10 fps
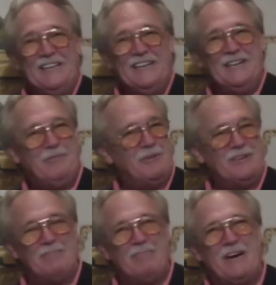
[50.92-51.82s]
He
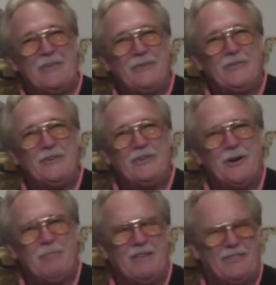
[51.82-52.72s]
won the Masters this
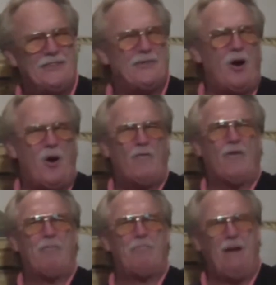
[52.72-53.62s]
year by just
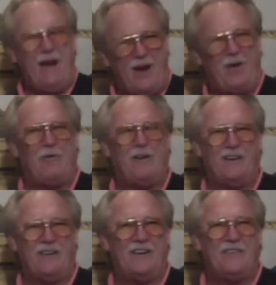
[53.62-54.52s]
overpowering
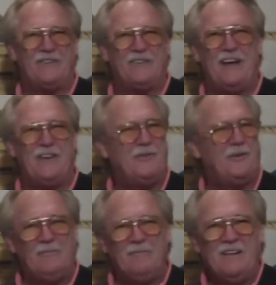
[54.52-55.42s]
Augusta
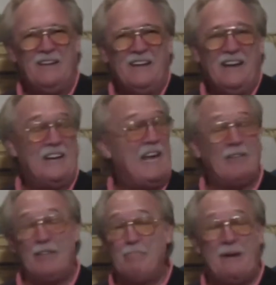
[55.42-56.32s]
National and
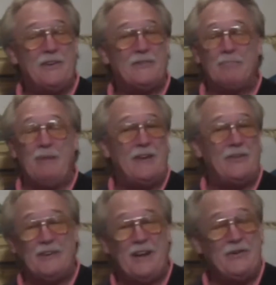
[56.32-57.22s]
having the best
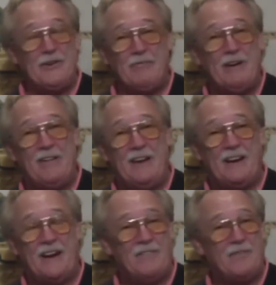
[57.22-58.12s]
imagination around
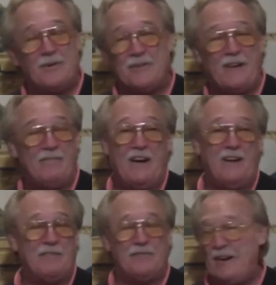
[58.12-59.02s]
that golf course I've
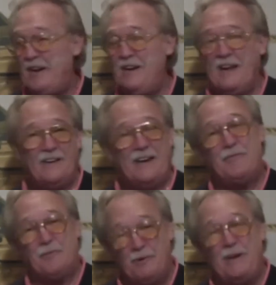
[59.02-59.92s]
ever seen. And
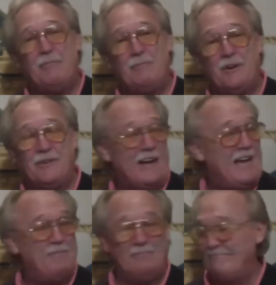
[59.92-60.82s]
after winning one
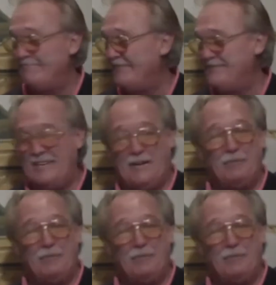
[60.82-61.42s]
time, he